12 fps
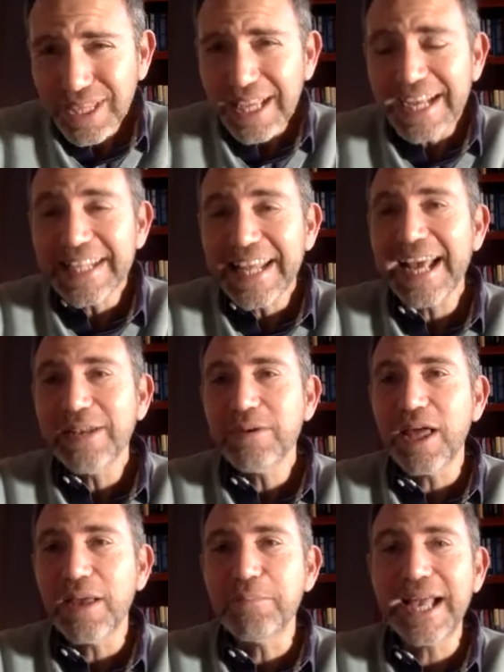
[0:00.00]
And they had
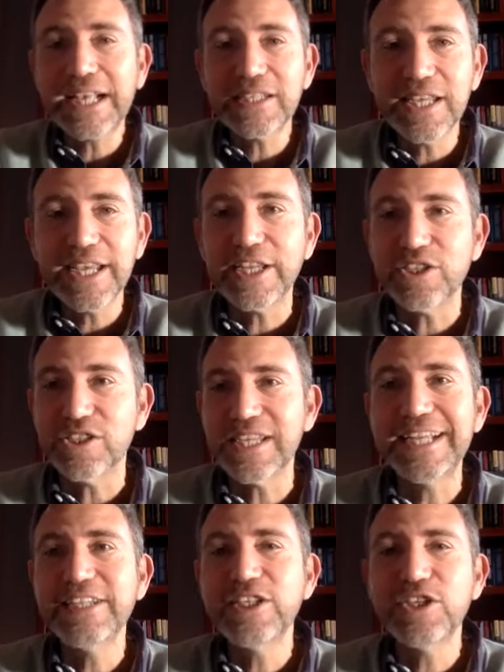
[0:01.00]
like magazines,
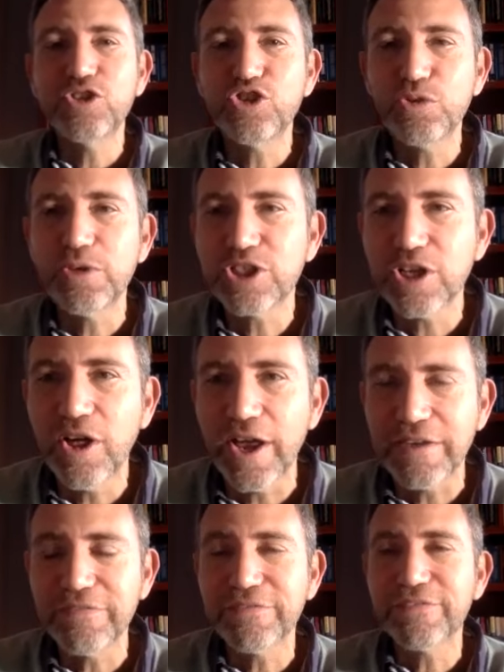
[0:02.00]
Indian Jewish
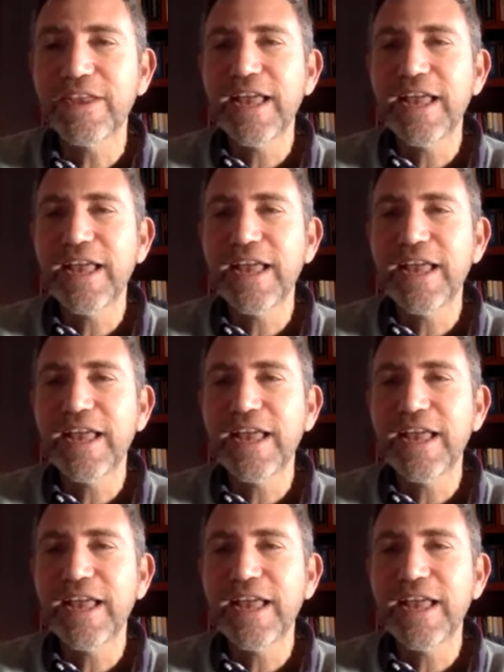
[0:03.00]
Life,